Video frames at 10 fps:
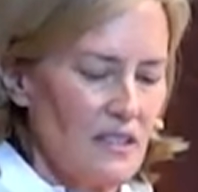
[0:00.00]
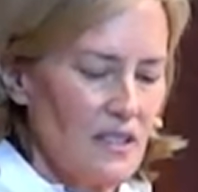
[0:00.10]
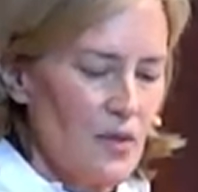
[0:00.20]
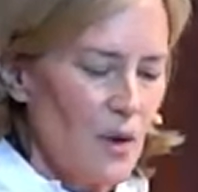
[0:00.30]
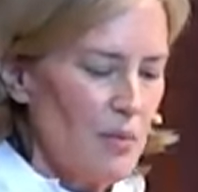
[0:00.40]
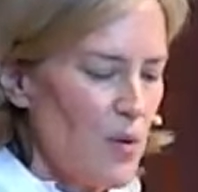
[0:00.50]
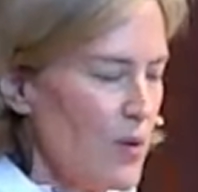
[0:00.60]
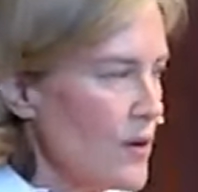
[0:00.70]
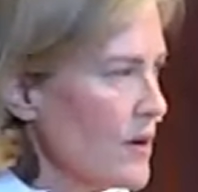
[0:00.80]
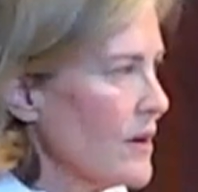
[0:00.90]
to our
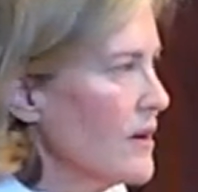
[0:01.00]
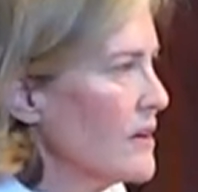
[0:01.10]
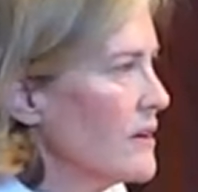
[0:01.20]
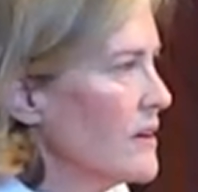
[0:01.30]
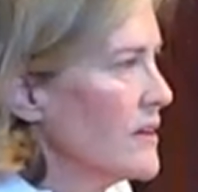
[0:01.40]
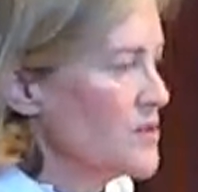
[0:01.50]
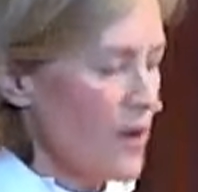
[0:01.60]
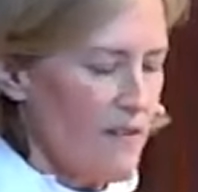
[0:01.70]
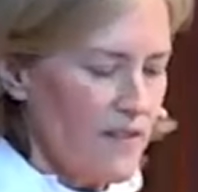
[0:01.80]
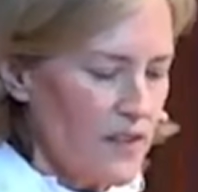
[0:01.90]
poor and to
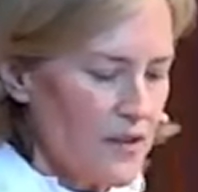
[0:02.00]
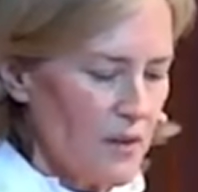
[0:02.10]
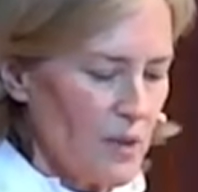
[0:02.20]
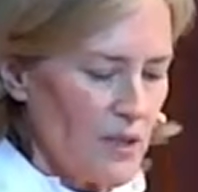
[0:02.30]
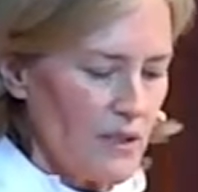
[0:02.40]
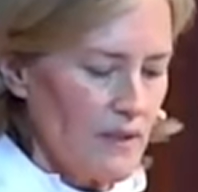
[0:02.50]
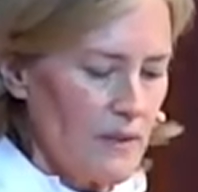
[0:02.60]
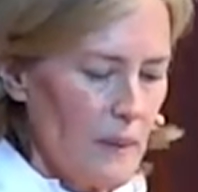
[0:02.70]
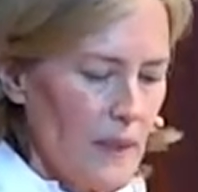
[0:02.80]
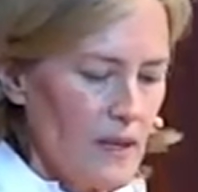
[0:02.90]
our vulnerable,
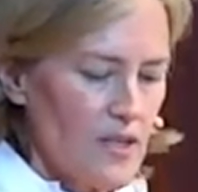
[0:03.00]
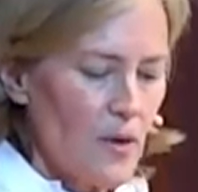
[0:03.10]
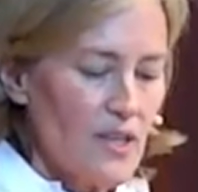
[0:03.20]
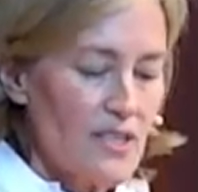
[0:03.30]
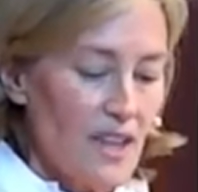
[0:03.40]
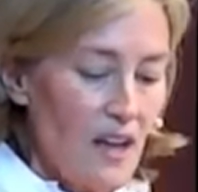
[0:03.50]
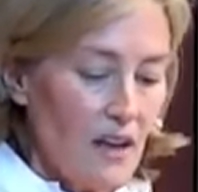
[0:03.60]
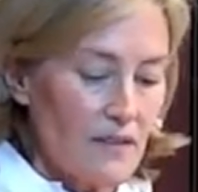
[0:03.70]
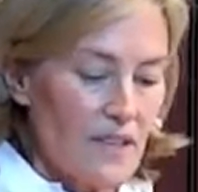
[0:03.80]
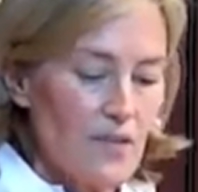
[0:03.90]
to
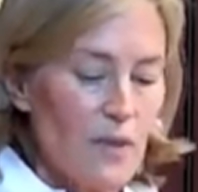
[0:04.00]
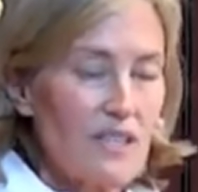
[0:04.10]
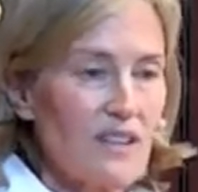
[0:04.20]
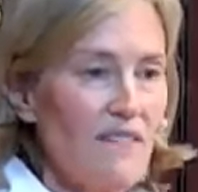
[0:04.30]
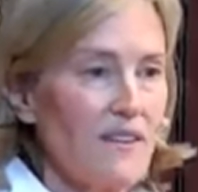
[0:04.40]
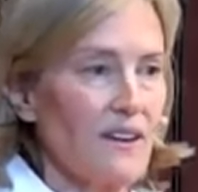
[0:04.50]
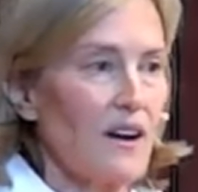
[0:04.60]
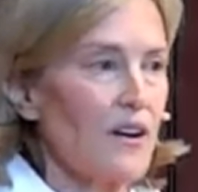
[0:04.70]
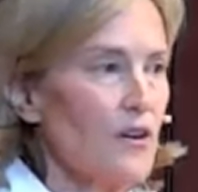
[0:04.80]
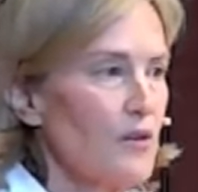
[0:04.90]
ourselves as we suffer
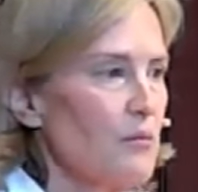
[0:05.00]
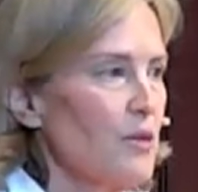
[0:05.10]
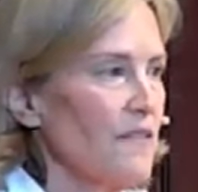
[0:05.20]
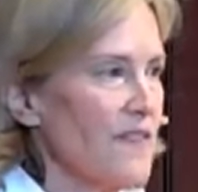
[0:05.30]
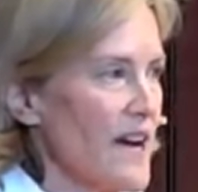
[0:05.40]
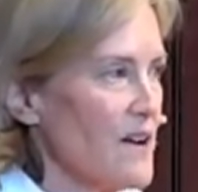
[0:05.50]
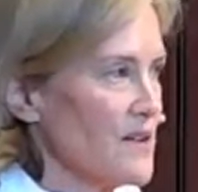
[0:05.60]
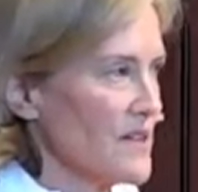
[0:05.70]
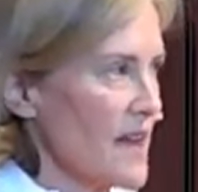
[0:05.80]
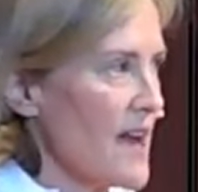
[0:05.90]
our own
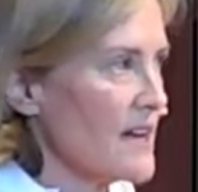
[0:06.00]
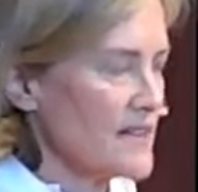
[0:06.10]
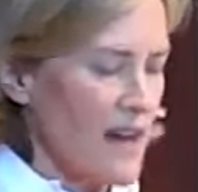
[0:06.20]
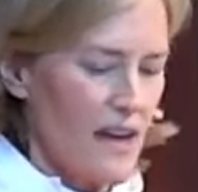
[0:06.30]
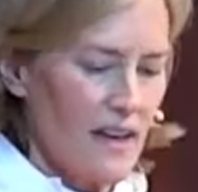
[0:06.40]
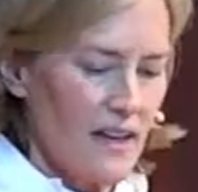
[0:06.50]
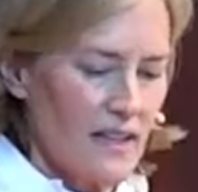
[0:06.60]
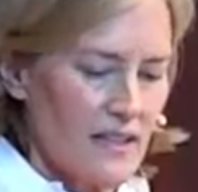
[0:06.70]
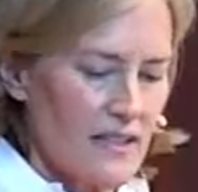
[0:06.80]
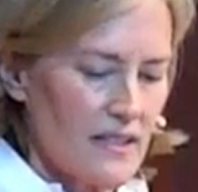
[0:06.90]
profound
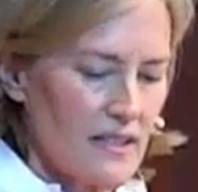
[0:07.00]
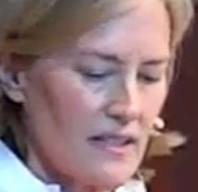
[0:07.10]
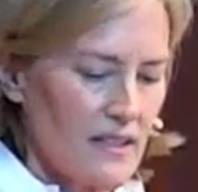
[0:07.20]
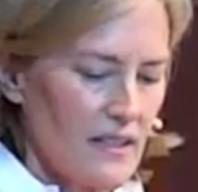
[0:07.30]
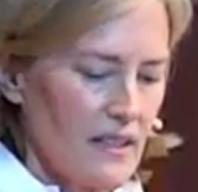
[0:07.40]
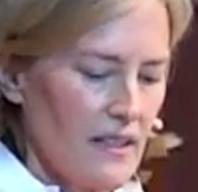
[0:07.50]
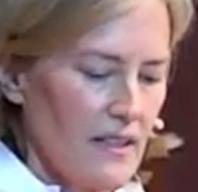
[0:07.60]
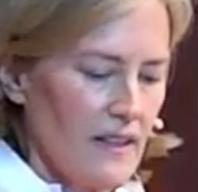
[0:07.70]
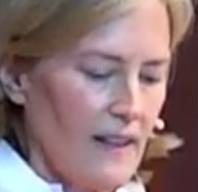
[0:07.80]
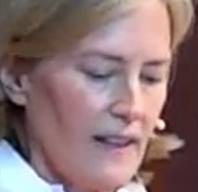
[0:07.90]
anxieties.
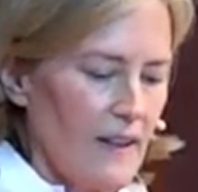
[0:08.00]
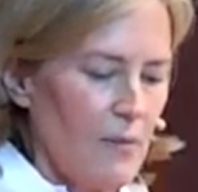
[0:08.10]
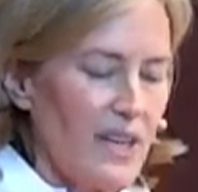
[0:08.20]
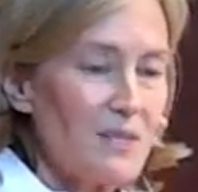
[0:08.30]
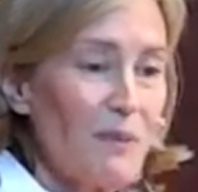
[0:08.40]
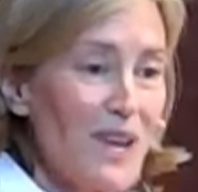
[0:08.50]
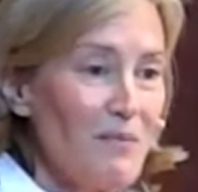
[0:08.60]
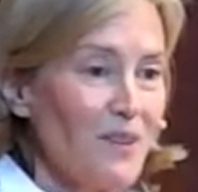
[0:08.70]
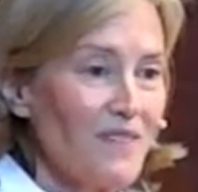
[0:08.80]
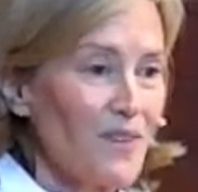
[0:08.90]
But as
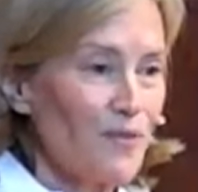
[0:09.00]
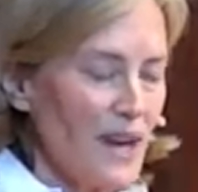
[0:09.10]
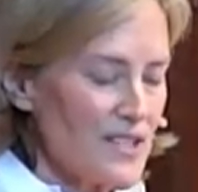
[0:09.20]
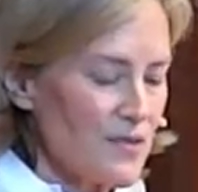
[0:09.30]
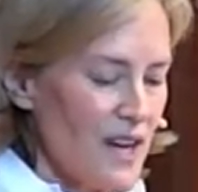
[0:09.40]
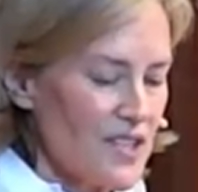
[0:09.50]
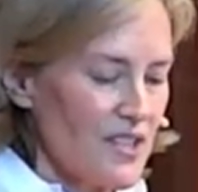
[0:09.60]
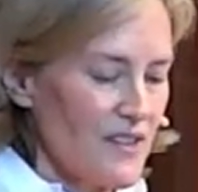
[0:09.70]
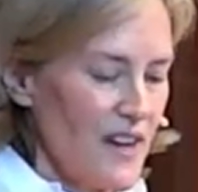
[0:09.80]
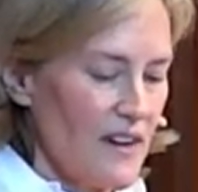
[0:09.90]
people of the
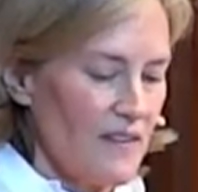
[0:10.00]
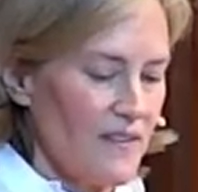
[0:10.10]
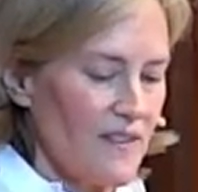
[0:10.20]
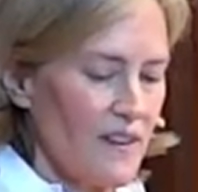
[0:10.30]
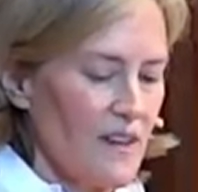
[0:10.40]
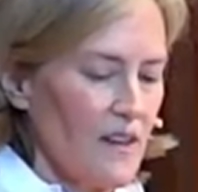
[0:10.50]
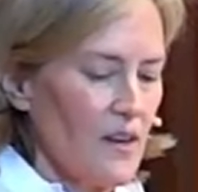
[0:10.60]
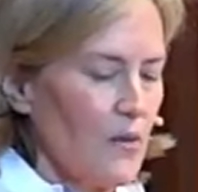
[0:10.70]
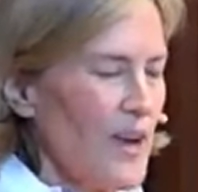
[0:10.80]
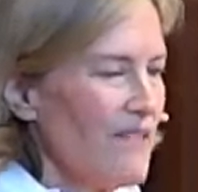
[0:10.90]
resurrection life,
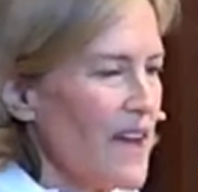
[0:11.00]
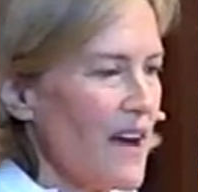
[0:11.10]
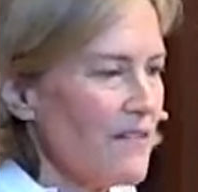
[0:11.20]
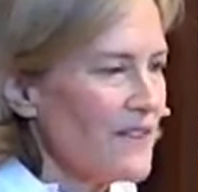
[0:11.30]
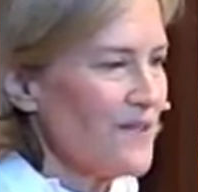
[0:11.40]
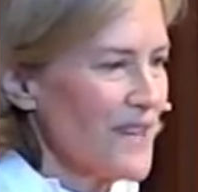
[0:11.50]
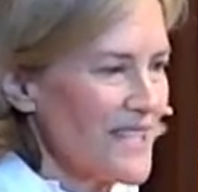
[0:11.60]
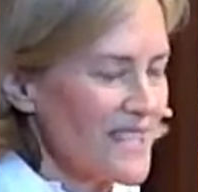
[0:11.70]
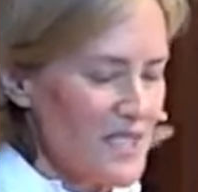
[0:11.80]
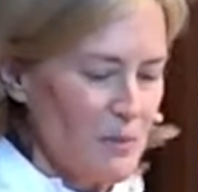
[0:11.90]
we have every
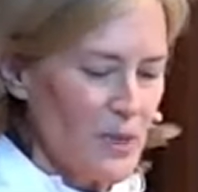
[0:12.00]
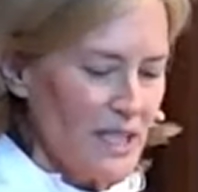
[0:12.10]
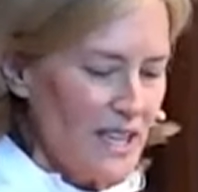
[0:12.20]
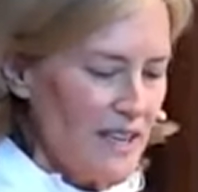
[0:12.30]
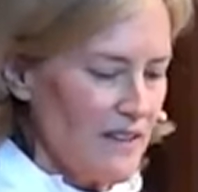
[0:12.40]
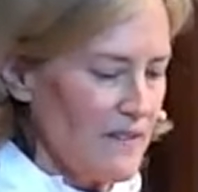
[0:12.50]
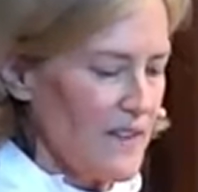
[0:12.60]
reason to believe